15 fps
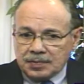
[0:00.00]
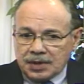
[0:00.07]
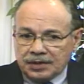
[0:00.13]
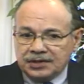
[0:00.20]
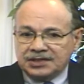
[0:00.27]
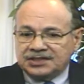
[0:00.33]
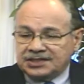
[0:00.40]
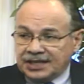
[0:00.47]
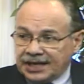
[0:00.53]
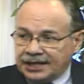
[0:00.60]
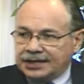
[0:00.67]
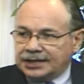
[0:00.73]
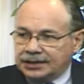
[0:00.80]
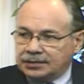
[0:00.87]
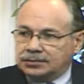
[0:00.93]

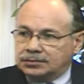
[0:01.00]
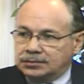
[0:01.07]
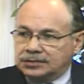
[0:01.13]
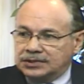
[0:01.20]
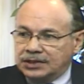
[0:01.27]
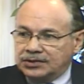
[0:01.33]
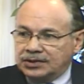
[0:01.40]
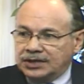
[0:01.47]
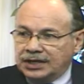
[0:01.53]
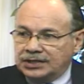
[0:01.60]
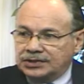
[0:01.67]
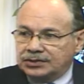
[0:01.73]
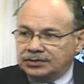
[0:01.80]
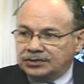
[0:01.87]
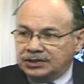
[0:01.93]
understanding the
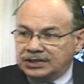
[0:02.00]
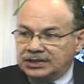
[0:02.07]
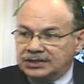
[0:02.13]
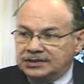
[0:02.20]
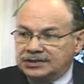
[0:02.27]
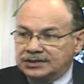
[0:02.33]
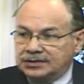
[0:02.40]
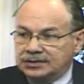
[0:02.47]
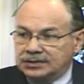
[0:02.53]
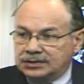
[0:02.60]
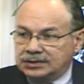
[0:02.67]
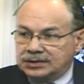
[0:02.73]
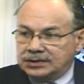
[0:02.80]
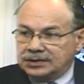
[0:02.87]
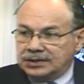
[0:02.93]
educational needs and,
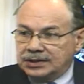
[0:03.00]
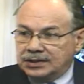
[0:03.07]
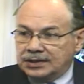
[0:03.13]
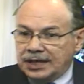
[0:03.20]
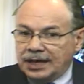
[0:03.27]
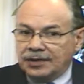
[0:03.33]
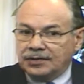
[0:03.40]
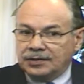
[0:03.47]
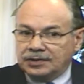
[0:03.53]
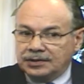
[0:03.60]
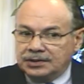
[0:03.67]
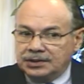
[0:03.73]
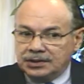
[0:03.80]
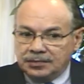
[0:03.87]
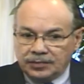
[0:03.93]
and, and how
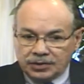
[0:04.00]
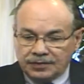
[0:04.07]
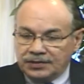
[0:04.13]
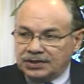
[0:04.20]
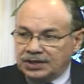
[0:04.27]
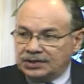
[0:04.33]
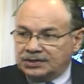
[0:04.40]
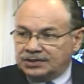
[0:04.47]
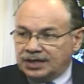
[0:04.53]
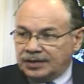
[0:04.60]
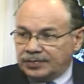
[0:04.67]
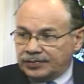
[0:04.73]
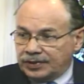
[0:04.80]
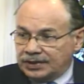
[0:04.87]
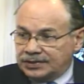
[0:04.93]
the Board of Education
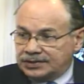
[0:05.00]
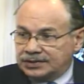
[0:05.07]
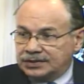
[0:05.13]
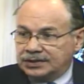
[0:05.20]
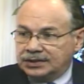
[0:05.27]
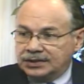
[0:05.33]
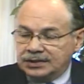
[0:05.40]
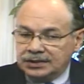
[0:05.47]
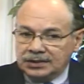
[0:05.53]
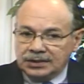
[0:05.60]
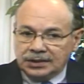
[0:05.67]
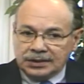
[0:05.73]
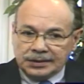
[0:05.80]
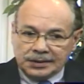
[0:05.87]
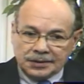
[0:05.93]
operates,
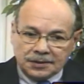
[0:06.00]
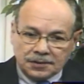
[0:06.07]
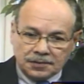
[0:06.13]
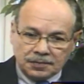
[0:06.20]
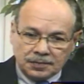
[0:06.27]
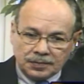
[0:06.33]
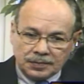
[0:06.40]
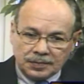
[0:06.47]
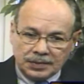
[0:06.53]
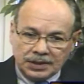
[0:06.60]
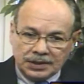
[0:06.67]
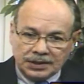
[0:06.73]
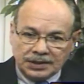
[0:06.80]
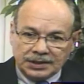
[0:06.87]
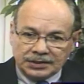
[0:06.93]
um,
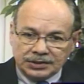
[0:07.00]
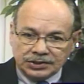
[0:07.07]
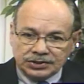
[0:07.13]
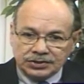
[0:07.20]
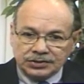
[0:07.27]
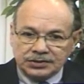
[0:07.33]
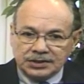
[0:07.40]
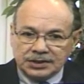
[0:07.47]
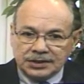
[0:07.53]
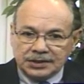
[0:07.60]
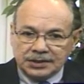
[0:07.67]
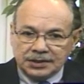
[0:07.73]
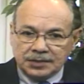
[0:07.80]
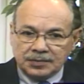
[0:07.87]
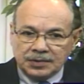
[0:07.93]
and in addition
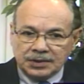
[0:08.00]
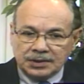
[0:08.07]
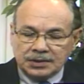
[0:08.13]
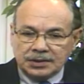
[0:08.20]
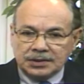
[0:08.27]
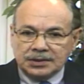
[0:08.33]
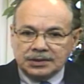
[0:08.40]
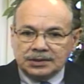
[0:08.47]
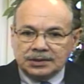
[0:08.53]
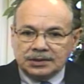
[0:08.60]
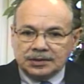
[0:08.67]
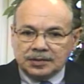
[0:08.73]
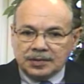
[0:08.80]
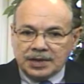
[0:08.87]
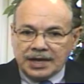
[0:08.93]
um,
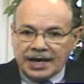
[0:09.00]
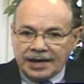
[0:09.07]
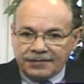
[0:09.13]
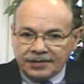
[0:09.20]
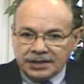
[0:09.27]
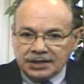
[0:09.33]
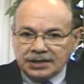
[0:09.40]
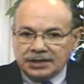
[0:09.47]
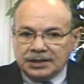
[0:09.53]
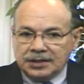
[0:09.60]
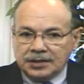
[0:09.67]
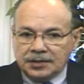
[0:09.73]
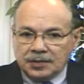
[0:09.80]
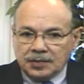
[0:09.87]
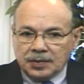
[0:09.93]
uh, having
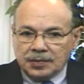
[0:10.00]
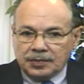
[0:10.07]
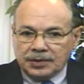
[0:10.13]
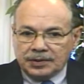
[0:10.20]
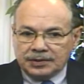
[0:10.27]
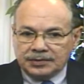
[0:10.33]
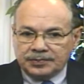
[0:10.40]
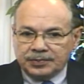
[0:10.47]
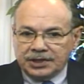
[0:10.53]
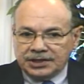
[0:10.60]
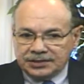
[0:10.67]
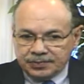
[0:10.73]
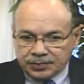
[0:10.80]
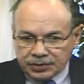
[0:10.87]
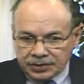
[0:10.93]
uh, ex
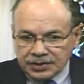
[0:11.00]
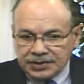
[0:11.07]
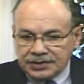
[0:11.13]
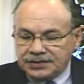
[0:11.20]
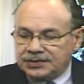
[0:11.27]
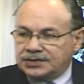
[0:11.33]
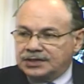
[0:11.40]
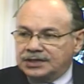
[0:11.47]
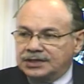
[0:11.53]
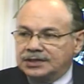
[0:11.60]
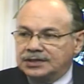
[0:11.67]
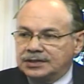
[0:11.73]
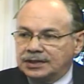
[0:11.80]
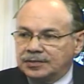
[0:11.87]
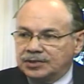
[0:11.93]
experience
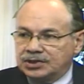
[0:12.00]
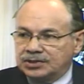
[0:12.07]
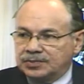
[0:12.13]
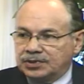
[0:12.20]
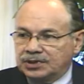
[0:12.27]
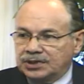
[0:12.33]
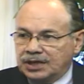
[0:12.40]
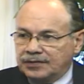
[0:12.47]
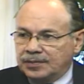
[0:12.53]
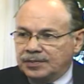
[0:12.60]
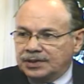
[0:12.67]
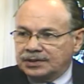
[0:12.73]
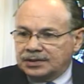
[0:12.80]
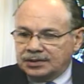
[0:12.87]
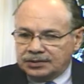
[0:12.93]
in uh, municipal
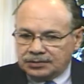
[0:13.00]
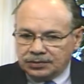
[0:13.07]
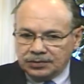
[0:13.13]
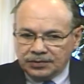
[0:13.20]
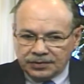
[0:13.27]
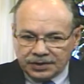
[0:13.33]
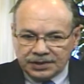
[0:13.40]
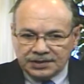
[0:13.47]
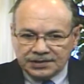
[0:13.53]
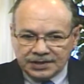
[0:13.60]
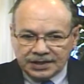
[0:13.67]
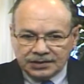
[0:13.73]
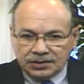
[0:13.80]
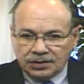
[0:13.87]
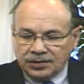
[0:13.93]
government are two things
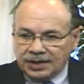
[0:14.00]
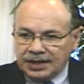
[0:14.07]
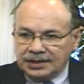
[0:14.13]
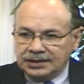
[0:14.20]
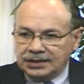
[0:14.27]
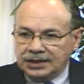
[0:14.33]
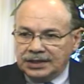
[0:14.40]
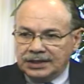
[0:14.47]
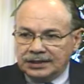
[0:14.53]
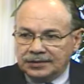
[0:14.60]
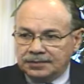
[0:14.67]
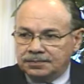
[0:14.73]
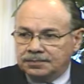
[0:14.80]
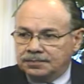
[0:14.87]
that go hand in hand.